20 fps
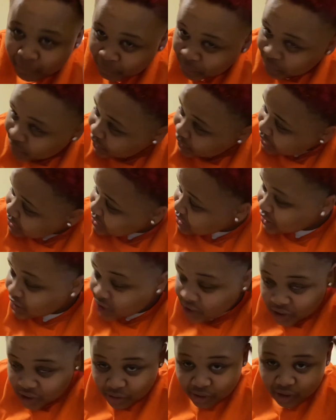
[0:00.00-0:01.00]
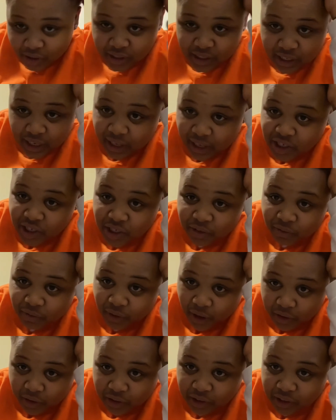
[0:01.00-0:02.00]
Because I thought she was going to say, hey, she
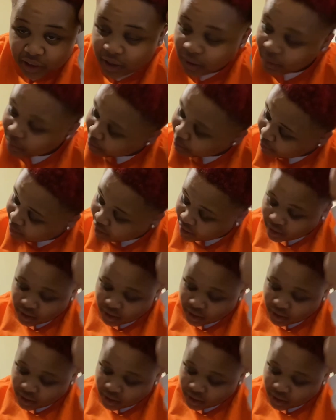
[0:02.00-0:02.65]
found a lump. Oh, I